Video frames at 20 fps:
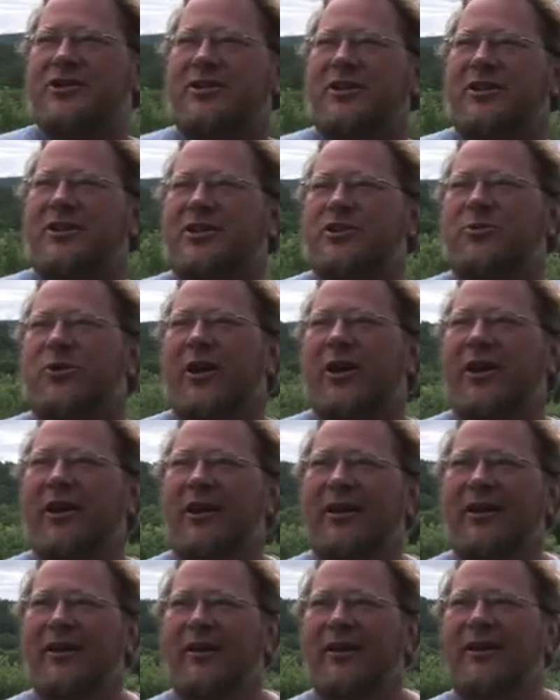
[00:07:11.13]
to this one,
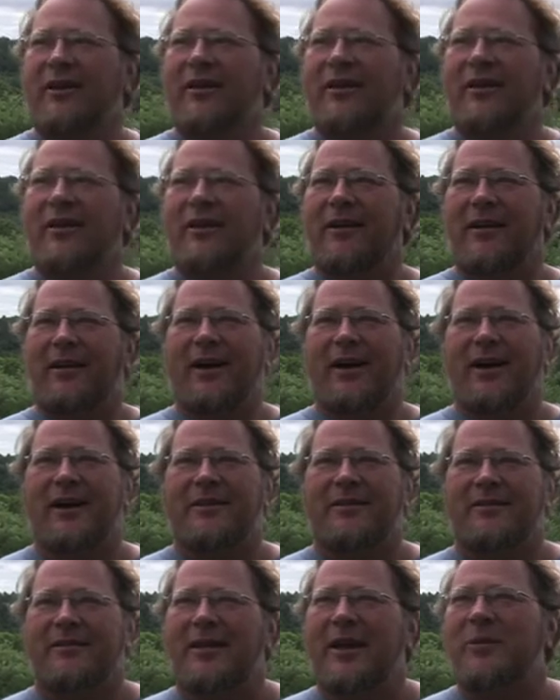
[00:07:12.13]
uh,
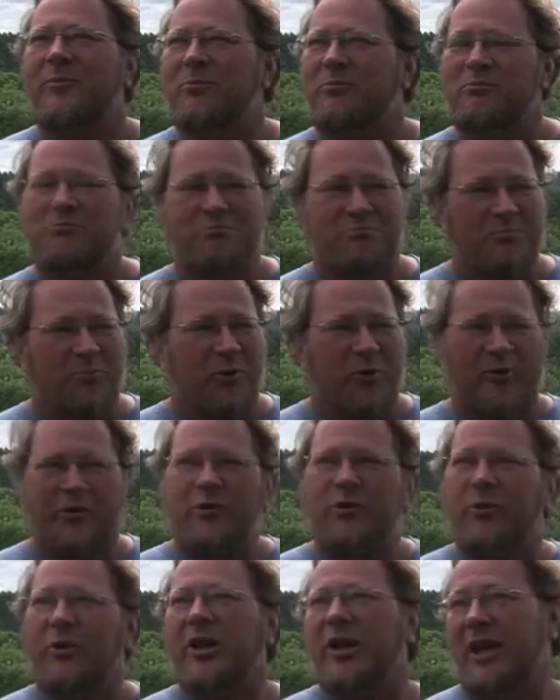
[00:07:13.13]
then we're
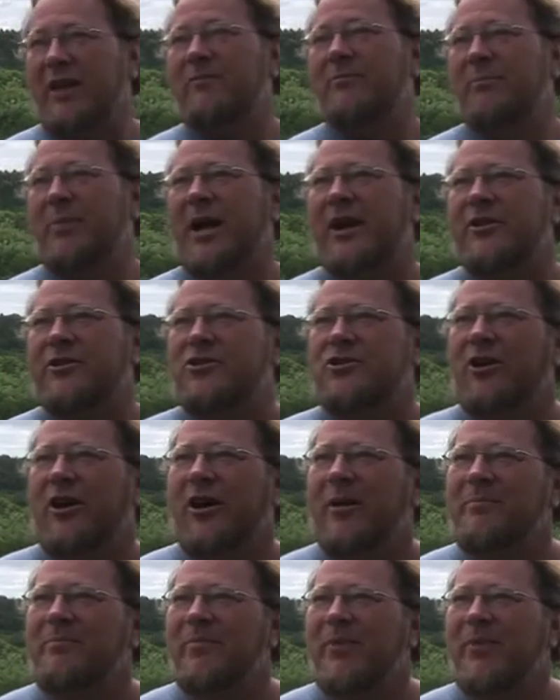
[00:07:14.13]
doing an even better job.